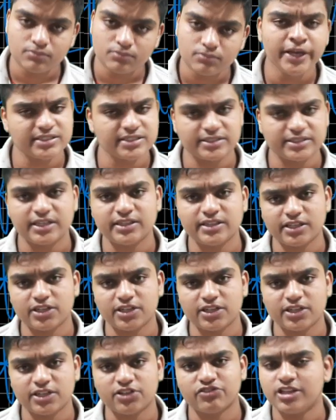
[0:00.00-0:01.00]
Yes, 10th
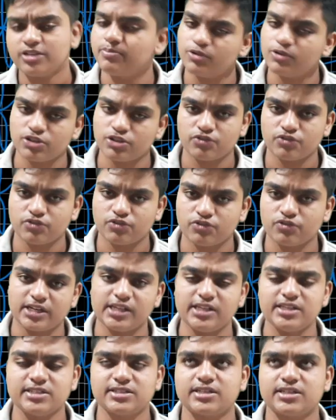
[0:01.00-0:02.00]
and 12th both were
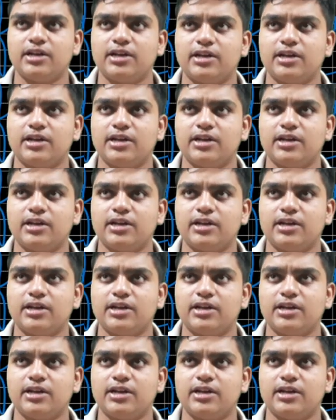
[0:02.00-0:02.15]
released.